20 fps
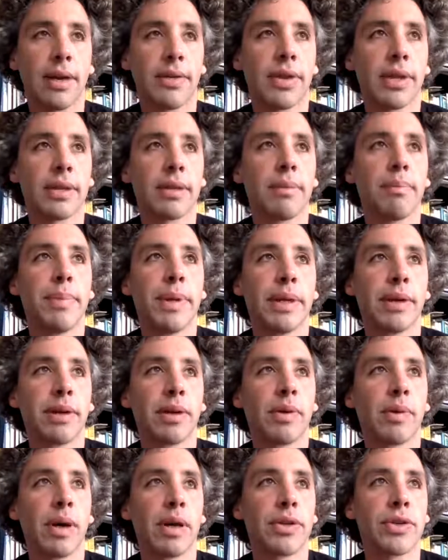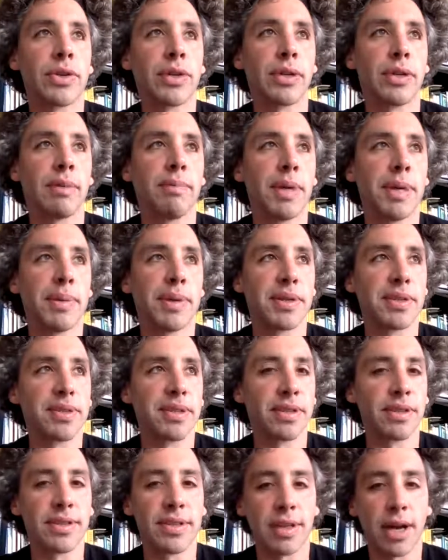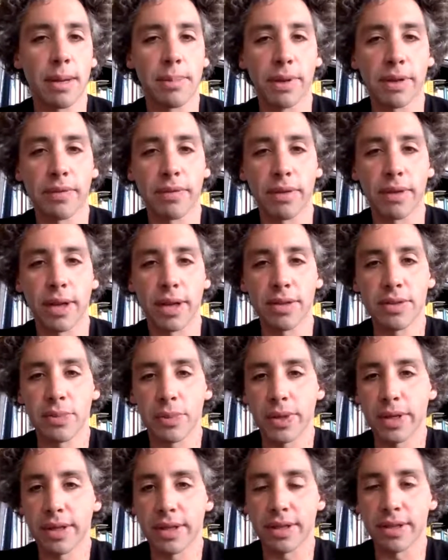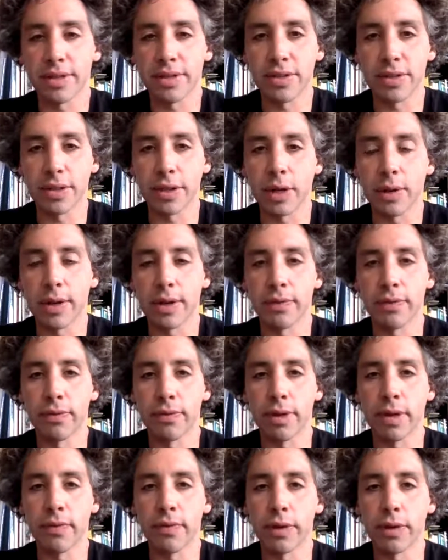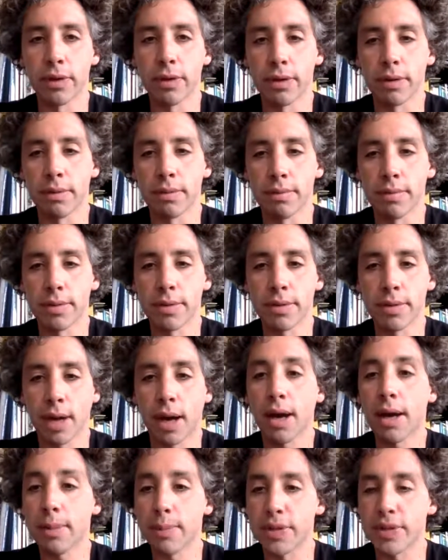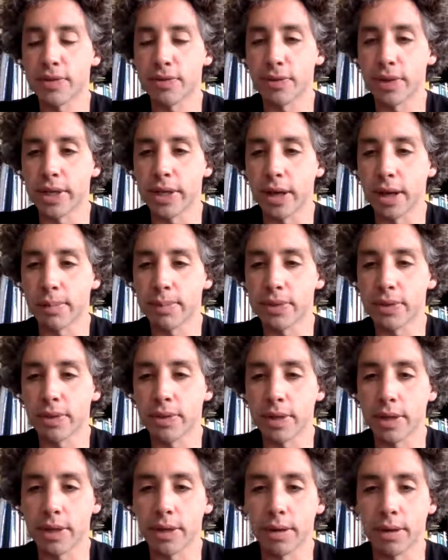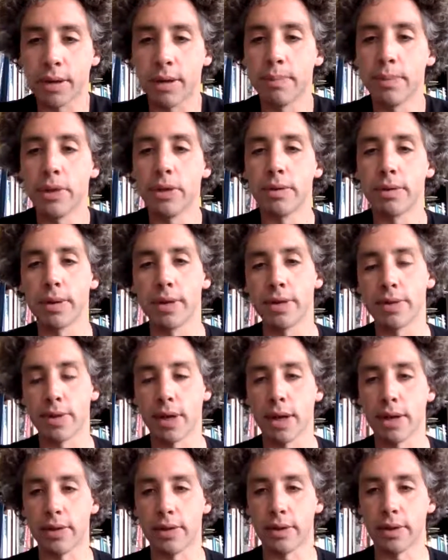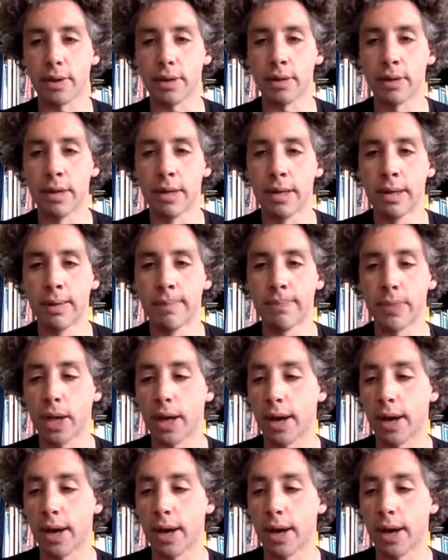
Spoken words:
and I think the bigger question, and maybe this is a good topic for next week, is, you know, if your time is freed up so that your commute is either,